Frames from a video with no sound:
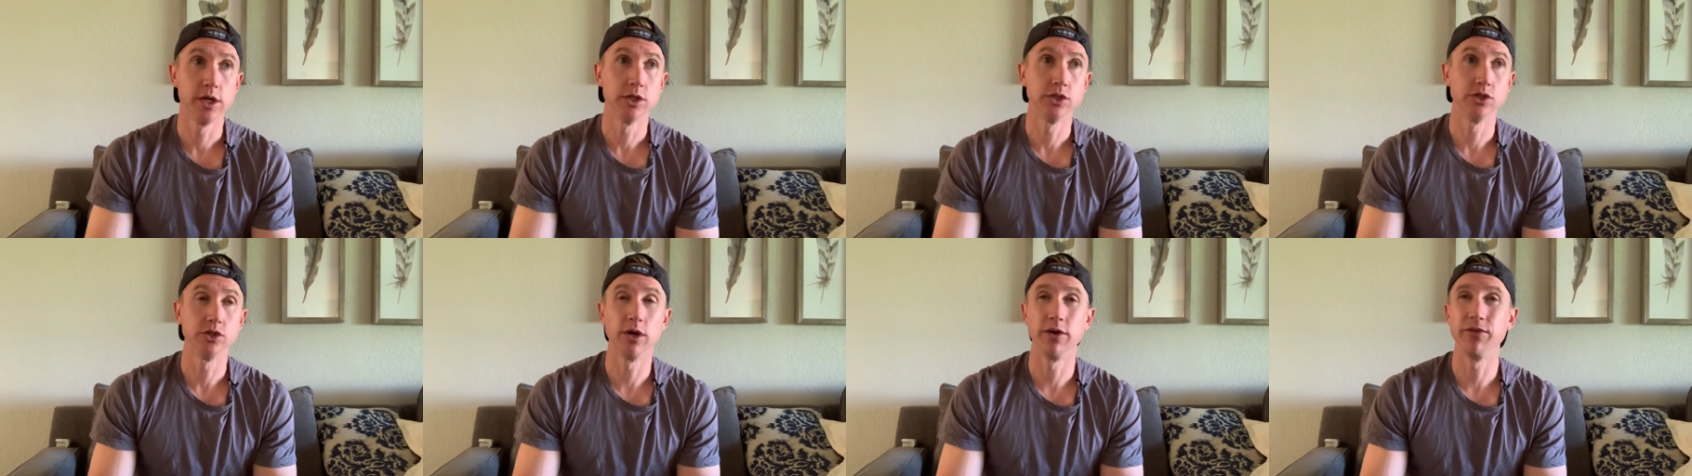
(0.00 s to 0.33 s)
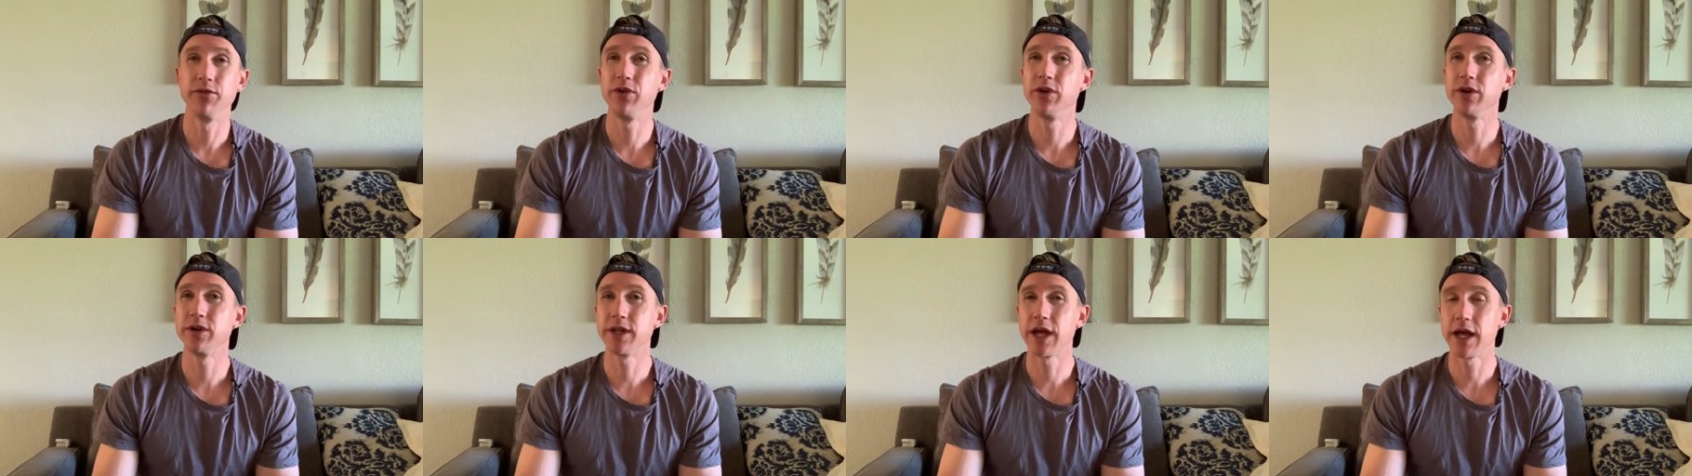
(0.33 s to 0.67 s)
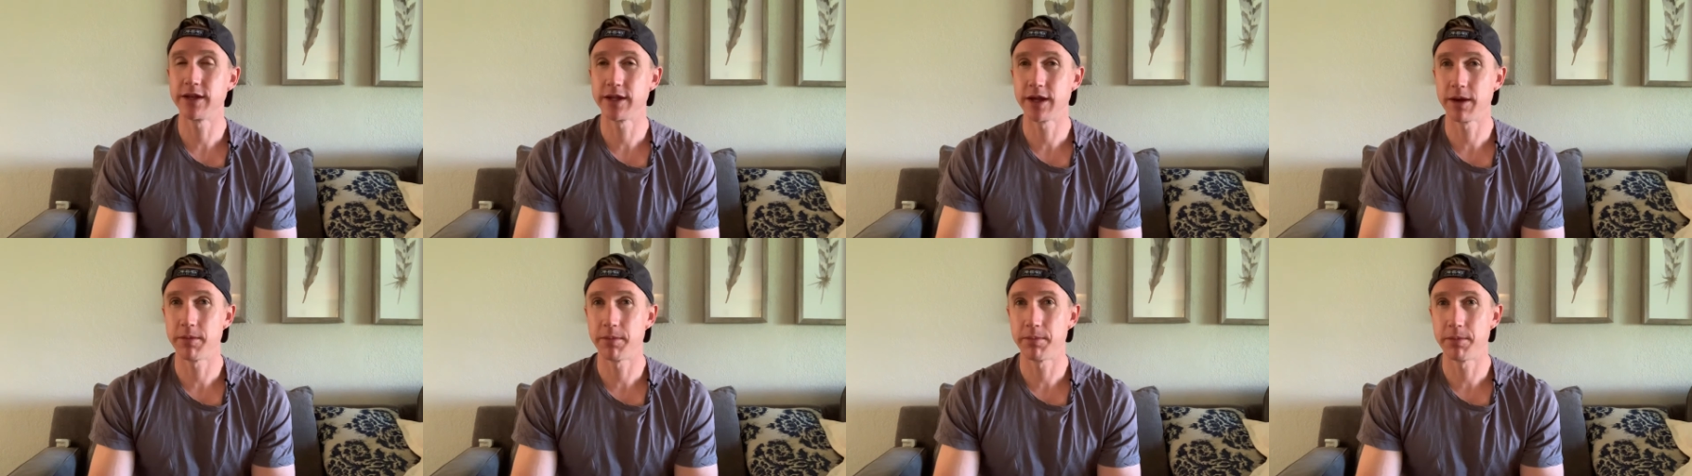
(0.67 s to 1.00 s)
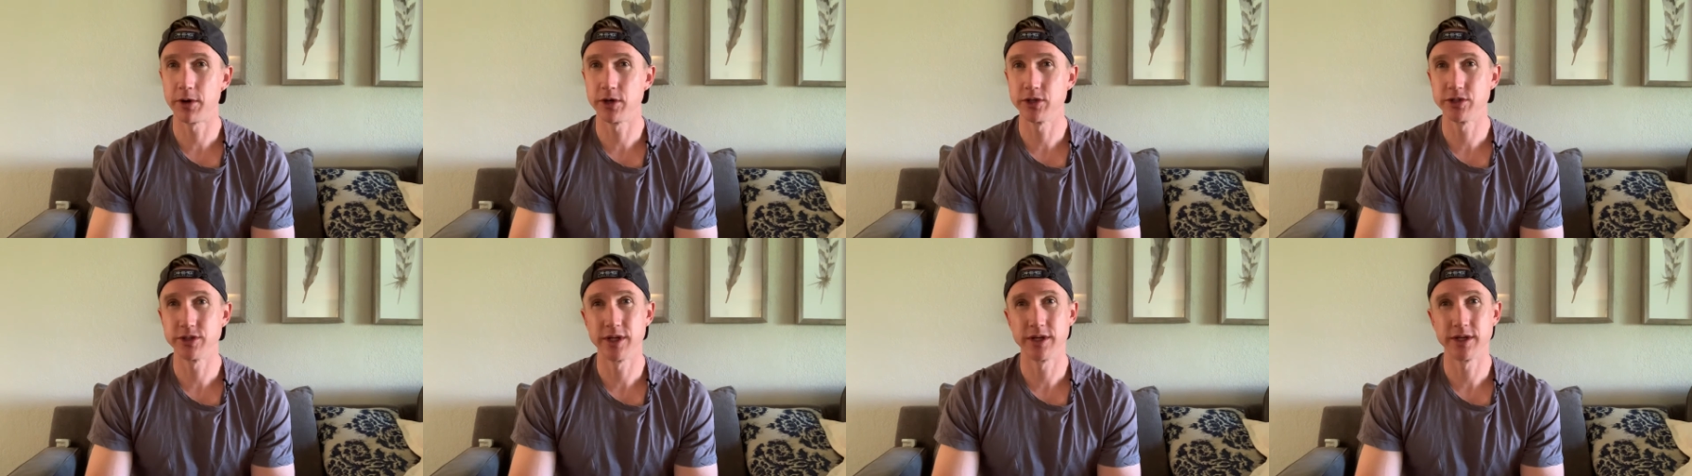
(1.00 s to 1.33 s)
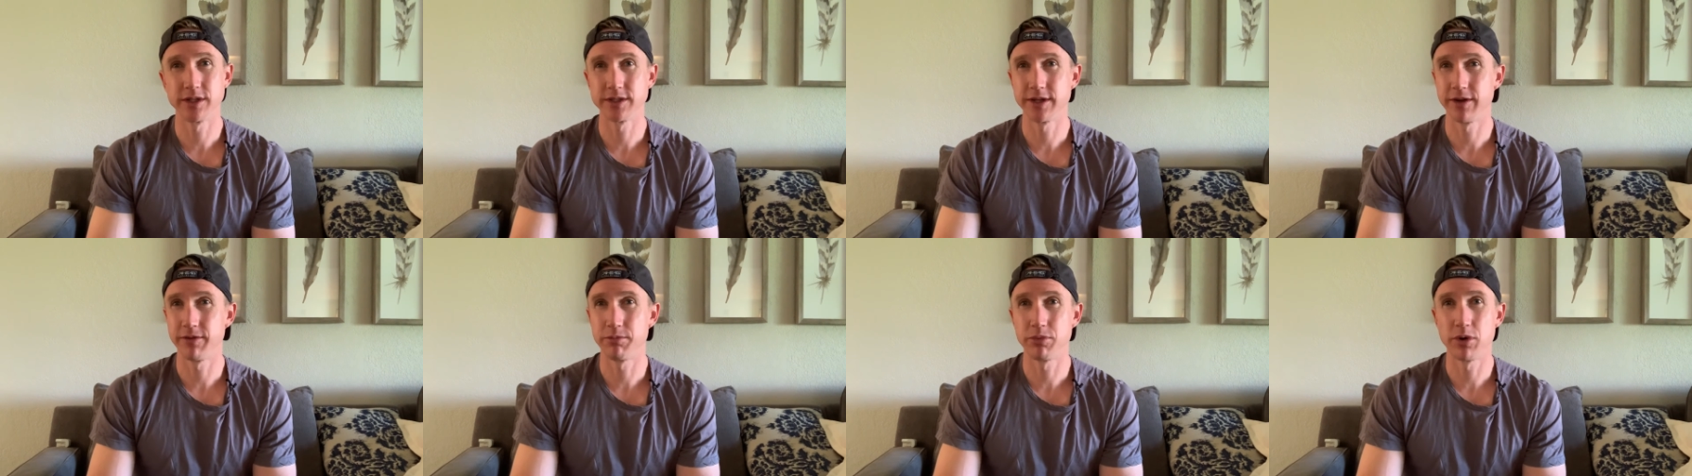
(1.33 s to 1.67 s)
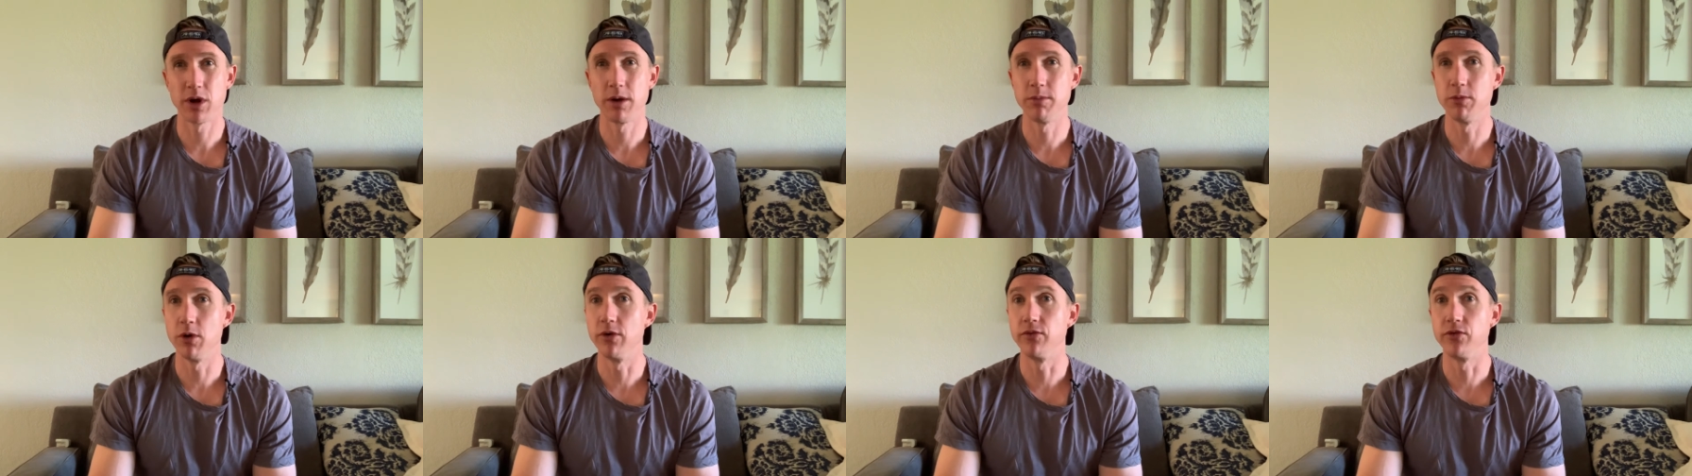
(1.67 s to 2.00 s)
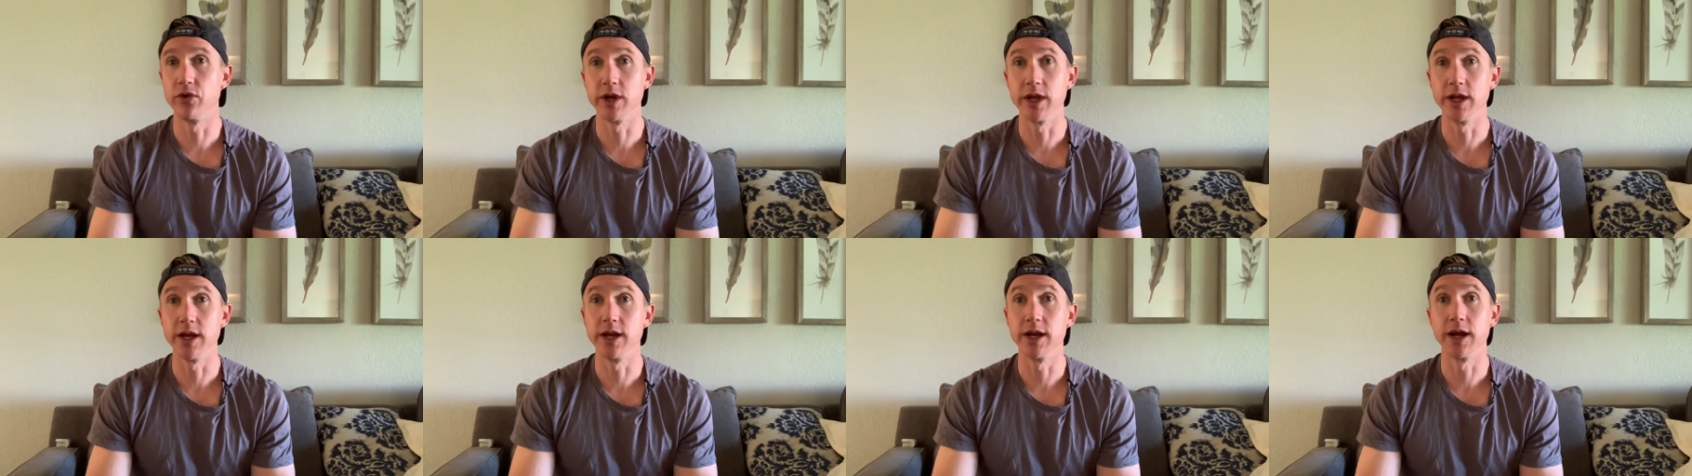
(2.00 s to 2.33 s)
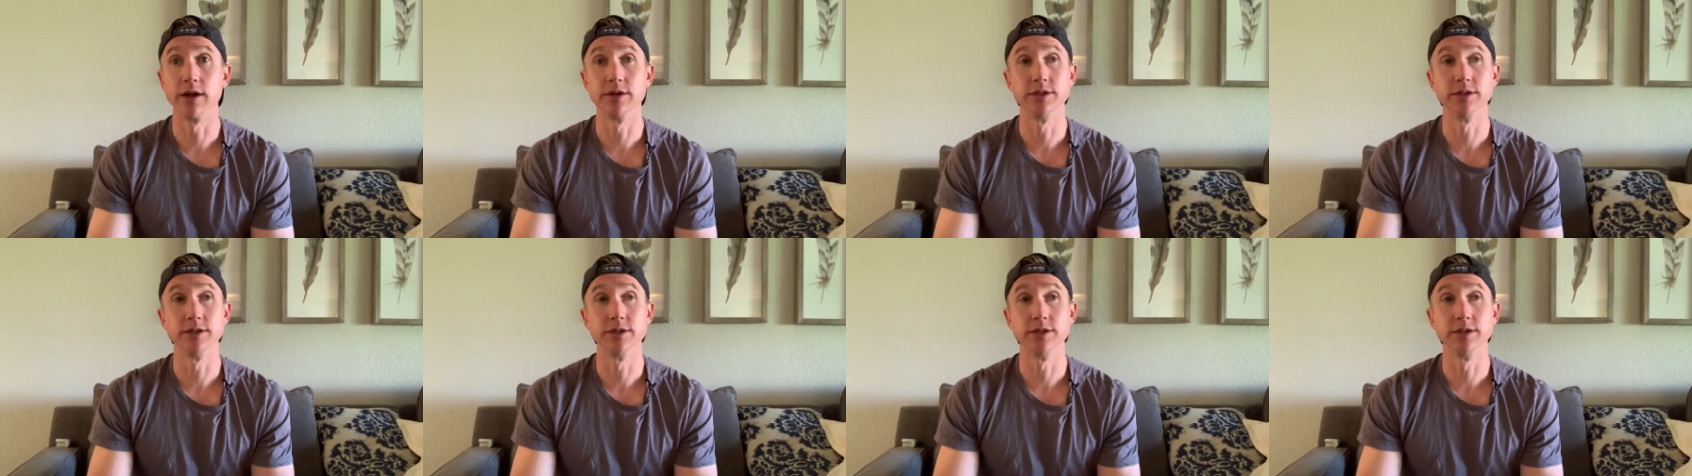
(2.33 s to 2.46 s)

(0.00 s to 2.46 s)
So if you're that type of person that doesn't have a problem overeating,